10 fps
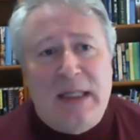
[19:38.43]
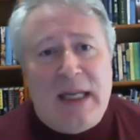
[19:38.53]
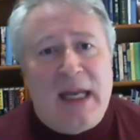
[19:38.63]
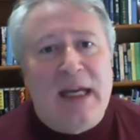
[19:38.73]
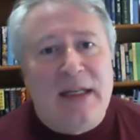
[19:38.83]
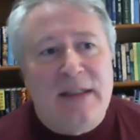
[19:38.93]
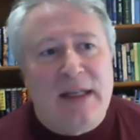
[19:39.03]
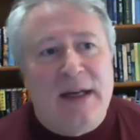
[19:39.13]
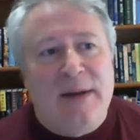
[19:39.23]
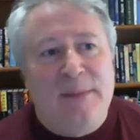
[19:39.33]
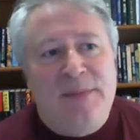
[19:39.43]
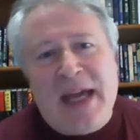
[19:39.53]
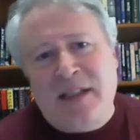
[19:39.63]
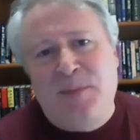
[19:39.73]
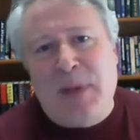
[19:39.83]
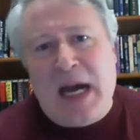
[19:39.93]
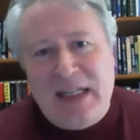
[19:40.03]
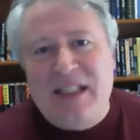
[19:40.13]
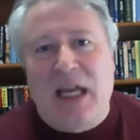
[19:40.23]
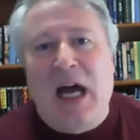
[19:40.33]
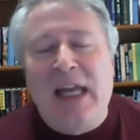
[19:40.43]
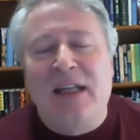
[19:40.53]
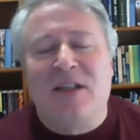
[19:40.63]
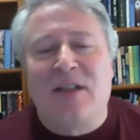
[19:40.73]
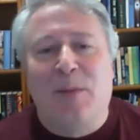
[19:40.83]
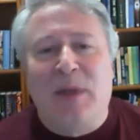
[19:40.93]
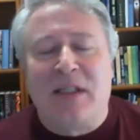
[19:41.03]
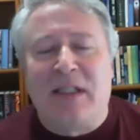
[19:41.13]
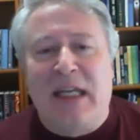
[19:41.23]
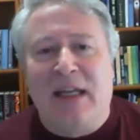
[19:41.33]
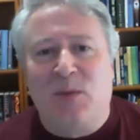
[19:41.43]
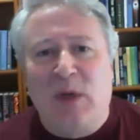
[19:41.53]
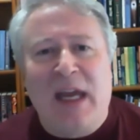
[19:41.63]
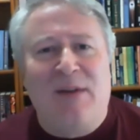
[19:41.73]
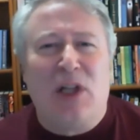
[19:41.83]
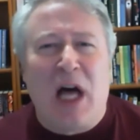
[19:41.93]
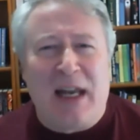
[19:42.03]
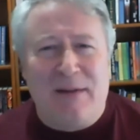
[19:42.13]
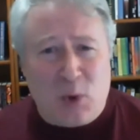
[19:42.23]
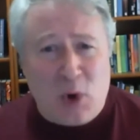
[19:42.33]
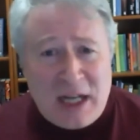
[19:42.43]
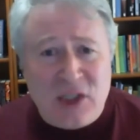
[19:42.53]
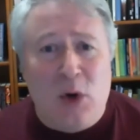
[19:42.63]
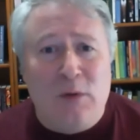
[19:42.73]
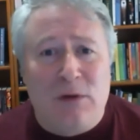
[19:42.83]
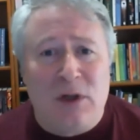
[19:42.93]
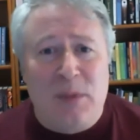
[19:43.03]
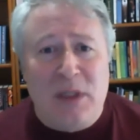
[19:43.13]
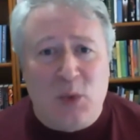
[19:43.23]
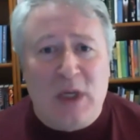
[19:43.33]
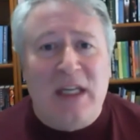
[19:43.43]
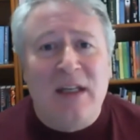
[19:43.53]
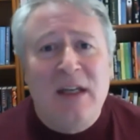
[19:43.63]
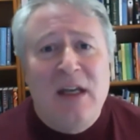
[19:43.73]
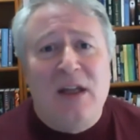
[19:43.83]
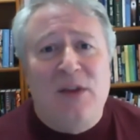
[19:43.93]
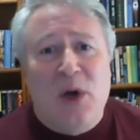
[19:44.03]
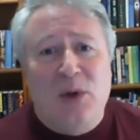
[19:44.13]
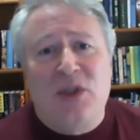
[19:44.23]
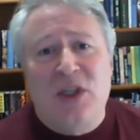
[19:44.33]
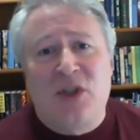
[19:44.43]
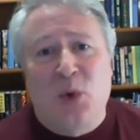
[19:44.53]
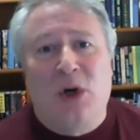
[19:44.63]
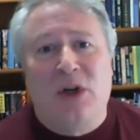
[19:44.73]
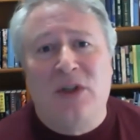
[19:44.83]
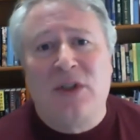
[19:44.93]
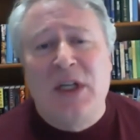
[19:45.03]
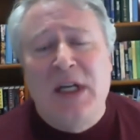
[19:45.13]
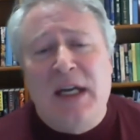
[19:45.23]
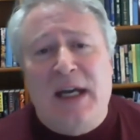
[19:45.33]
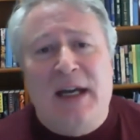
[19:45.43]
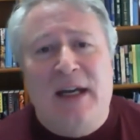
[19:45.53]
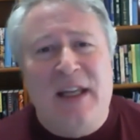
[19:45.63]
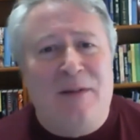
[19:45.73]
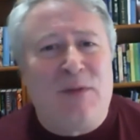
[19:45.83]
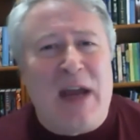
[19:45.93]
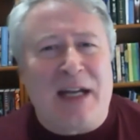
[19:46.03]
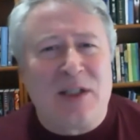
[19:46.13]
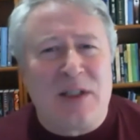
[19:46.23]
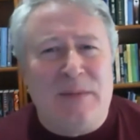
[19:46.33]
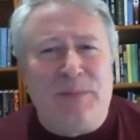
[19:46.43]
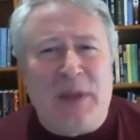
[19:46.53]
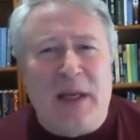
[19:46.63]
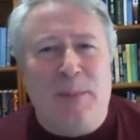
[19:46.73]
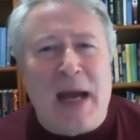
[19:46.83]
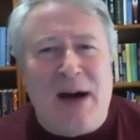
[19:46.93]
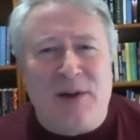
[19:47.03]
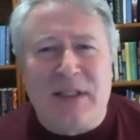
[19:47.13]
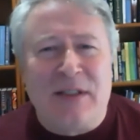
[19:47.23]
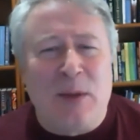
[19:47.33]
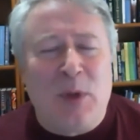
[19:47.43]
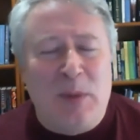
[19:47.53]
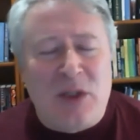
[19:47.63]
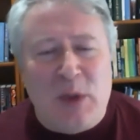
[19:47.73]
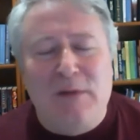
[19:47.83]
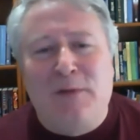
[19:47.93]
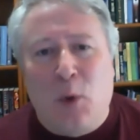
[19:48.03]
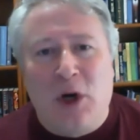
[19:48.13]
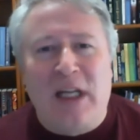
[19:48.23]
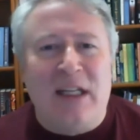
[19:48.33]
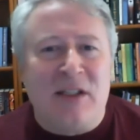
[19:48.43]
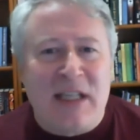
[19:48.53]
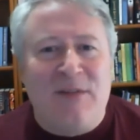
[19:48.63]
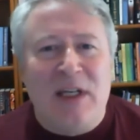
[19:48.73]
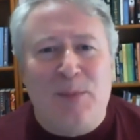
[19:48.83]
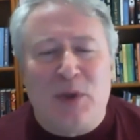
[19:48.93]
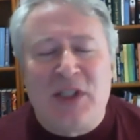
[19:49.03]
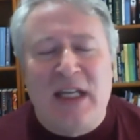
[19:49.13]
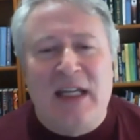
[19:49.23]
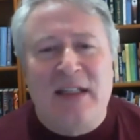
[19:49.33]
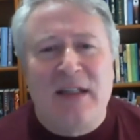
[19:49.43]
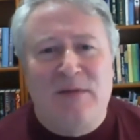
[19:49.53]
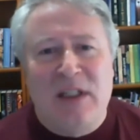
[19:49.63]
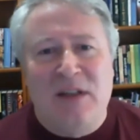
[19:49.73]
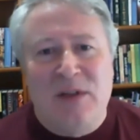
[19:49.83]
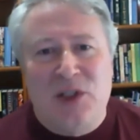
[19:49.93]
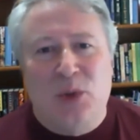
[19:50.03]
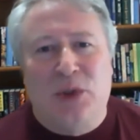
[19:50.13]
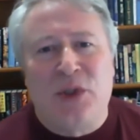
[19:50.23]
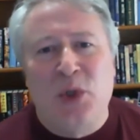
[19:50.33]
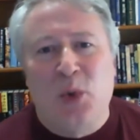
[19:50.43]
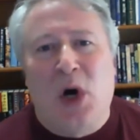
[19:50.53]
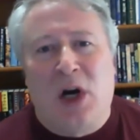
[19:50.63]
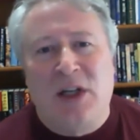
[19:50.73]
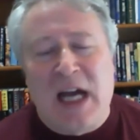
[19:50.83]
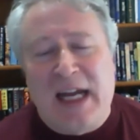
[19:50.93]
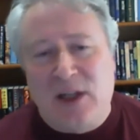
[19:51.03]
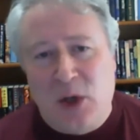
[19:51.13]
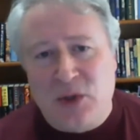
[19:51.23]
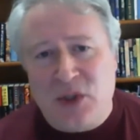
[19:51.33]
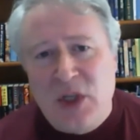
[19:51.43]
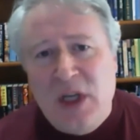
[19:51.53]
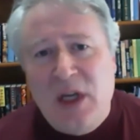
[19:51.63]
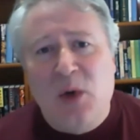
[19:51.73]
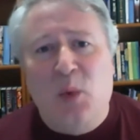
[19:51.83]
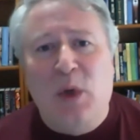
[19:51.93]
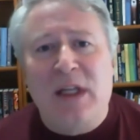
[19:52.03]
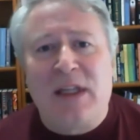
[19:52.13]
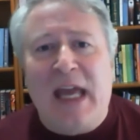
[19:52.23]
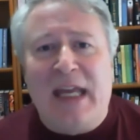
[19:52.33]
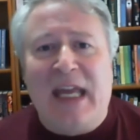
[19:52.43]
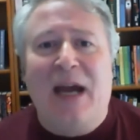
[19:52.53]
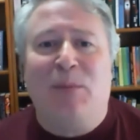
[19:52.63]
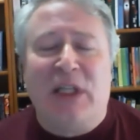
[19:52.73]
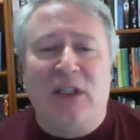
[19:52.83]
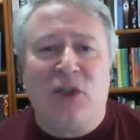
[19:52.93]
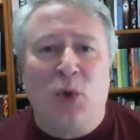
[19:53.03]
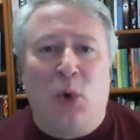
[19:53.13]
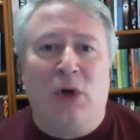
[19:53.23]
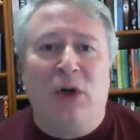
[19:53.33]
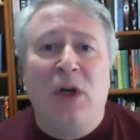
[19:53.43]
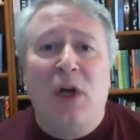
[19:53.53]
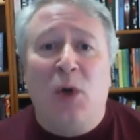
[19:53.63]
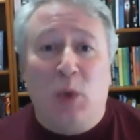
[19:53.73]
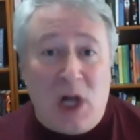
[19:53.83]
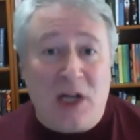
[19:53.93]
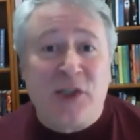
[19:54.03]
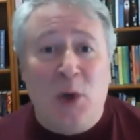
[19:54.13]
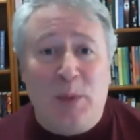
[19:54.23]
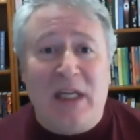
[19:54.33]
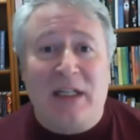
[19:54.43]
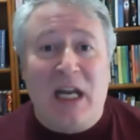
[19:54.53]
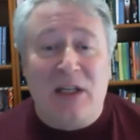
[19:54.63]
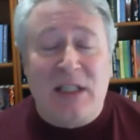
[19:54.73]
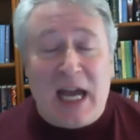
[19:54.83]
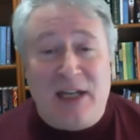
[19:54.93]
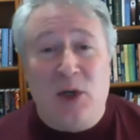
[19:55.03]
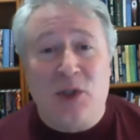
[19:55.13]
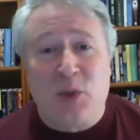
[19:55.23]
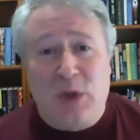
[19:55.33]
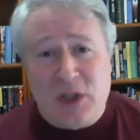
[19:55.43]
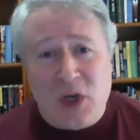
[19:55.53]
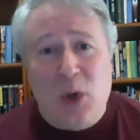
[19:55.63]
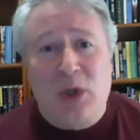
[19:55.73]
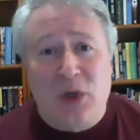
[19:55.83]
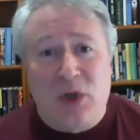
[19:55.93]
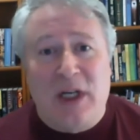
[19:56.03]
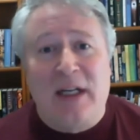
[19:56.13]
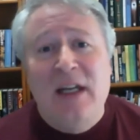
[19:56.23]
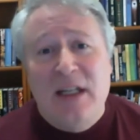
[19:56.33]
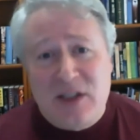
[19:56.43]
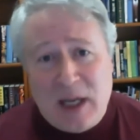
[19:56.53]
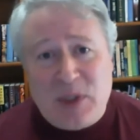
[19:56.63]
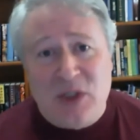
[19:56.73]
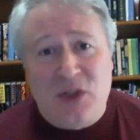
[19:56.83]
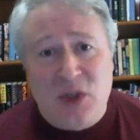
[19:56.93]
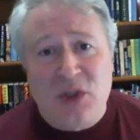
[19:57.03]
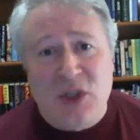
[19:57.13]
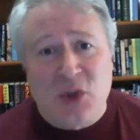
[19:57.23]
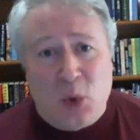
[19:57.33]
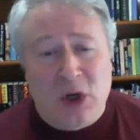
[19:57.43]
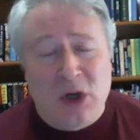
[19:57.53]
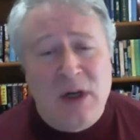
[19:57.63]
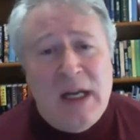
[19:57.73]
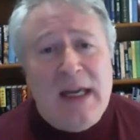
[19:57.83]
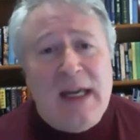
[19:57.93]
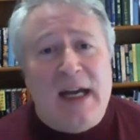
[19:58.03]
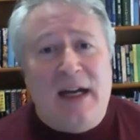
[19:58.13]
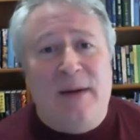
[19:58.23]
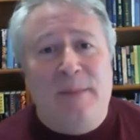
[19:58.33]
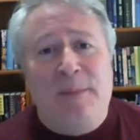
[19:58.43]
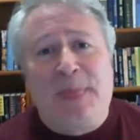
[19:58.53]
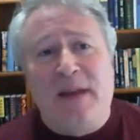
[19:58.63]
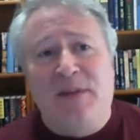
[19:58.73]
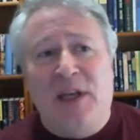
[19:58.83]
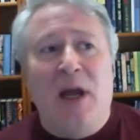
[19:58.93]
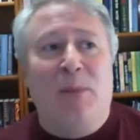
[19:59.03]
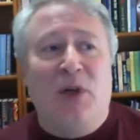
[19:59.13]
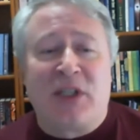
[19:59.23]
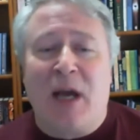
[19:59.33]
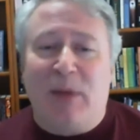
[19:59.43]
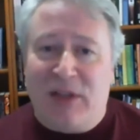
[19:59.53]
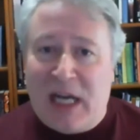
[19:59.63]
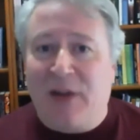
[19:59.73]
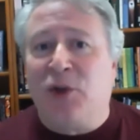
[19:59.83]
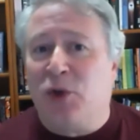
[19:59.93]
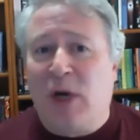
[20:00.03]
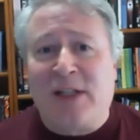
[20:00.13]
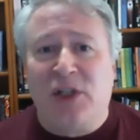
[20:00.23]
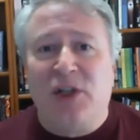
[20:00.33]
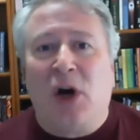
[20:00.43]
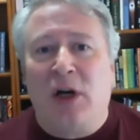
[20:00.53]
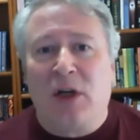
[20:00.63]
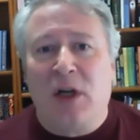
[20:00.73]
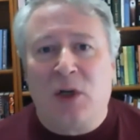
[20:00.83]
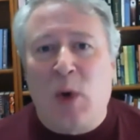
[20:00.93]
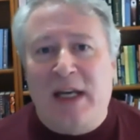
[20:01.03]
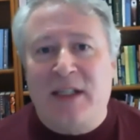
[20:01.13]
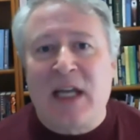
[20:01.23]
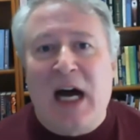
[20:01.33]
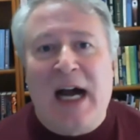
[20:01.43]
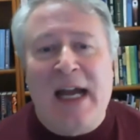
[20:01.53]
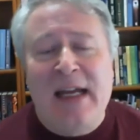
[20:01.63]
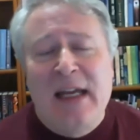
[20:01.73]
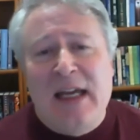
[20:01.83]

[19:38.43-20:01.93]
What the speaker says: And that's by design to some extent. We have a lot of crossover between those disorders. In fact, about somewhere between 40 and 70% of individuals who are diagnosed with a gambling disorder will also be diagnosed with a co-occurring substance use disorder. The numbers coming the other direction aren't quite as high.